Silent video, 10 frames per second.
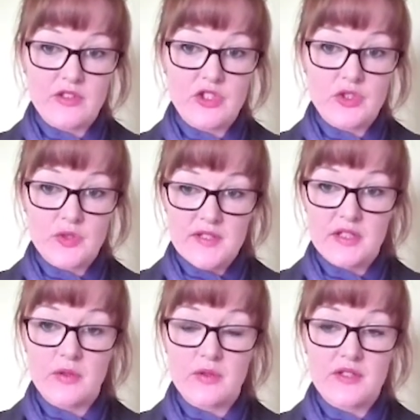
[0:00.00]
stress
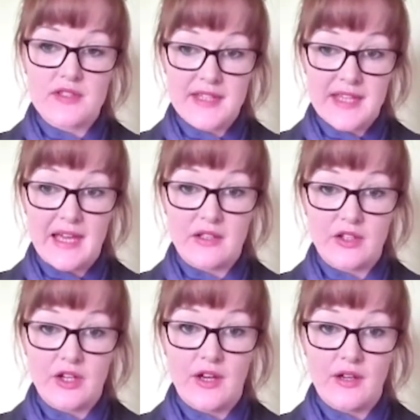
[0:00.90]
incontinence can
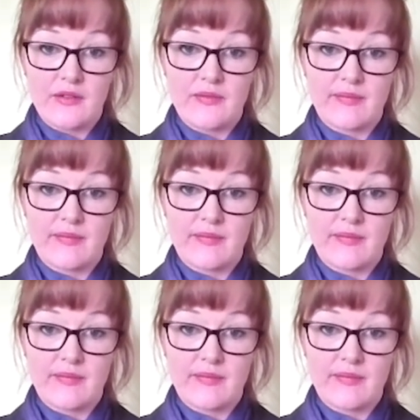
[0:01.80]
occur.